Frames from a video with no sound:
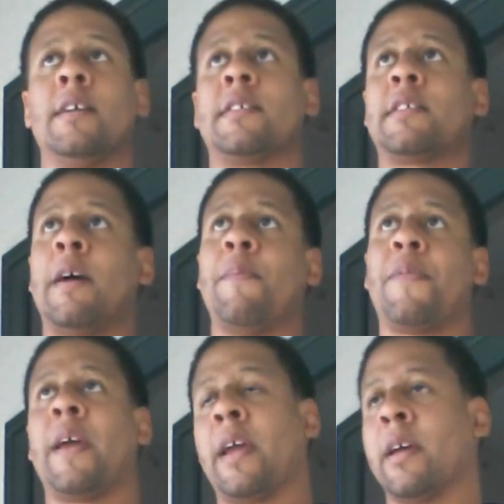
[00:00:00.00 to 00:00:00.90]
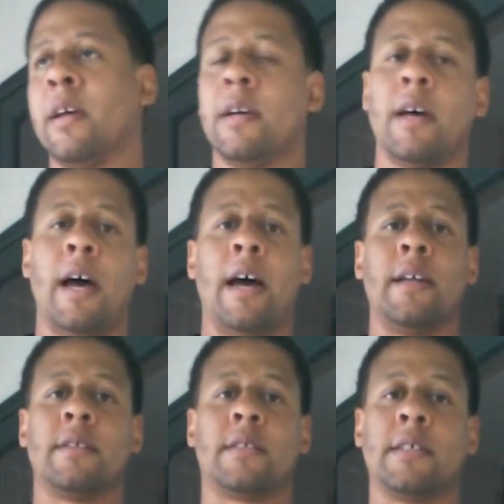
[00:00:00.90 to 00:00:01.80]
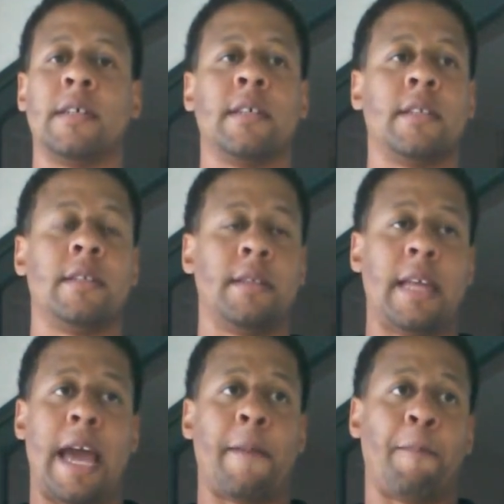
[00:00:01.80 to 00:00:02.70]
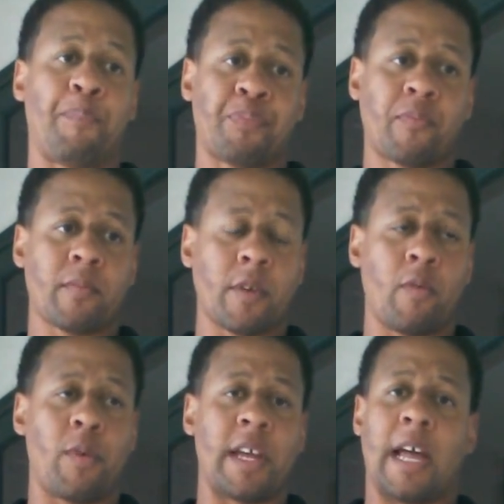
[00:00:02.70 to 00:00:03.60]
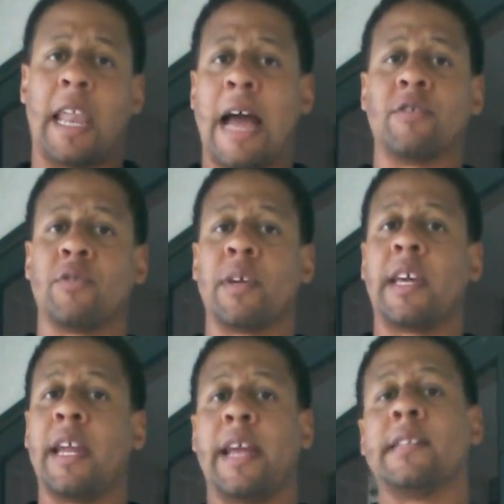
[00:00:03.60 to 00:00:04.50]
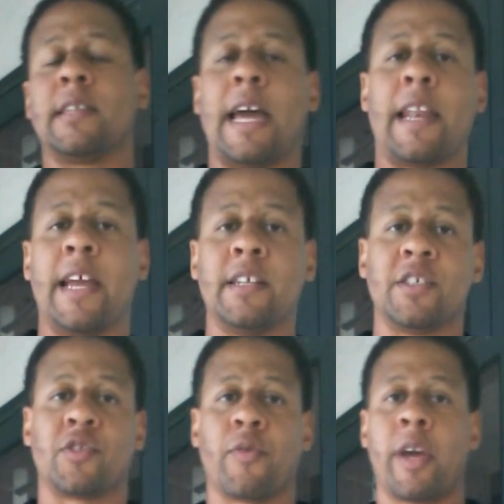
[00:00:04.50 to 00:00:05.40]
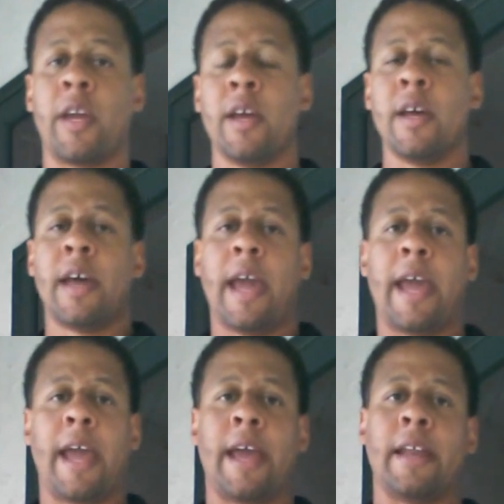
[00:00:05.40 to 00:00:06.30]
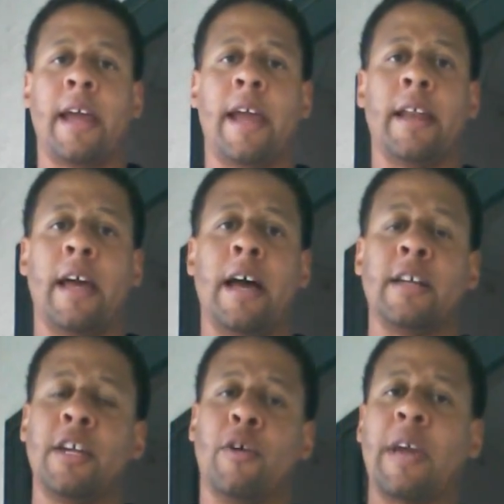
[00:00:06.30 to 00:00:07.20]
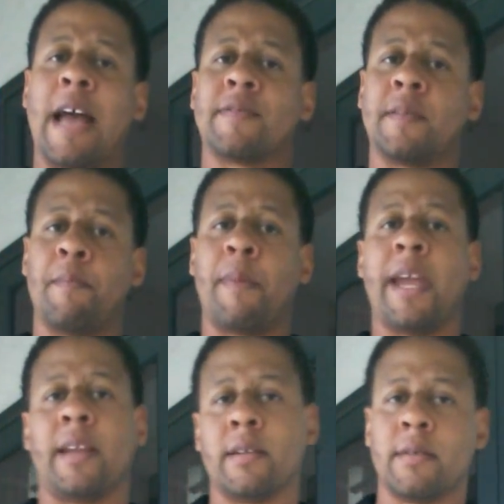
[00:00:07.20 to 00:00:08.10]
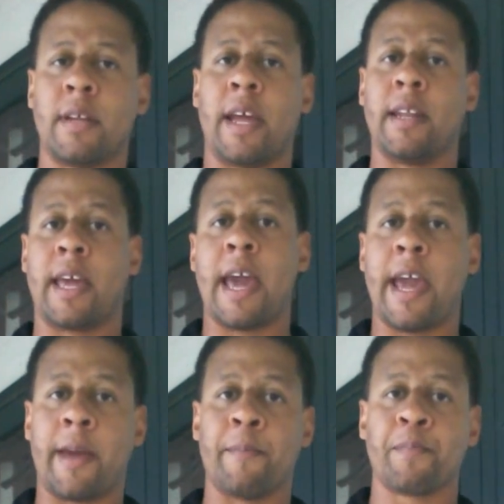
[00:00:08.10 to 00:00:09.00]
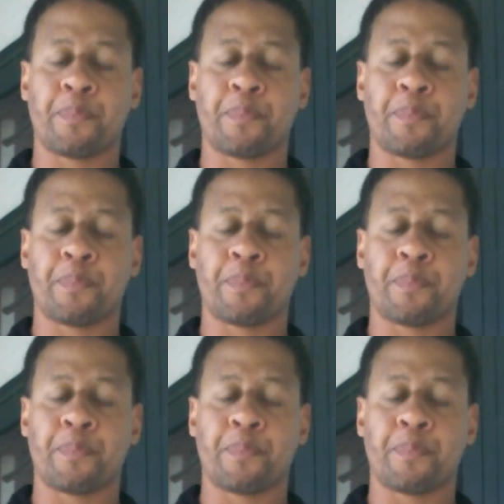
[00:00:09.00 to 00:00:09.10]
something that really allows you to get into that industry and have some meat in the game.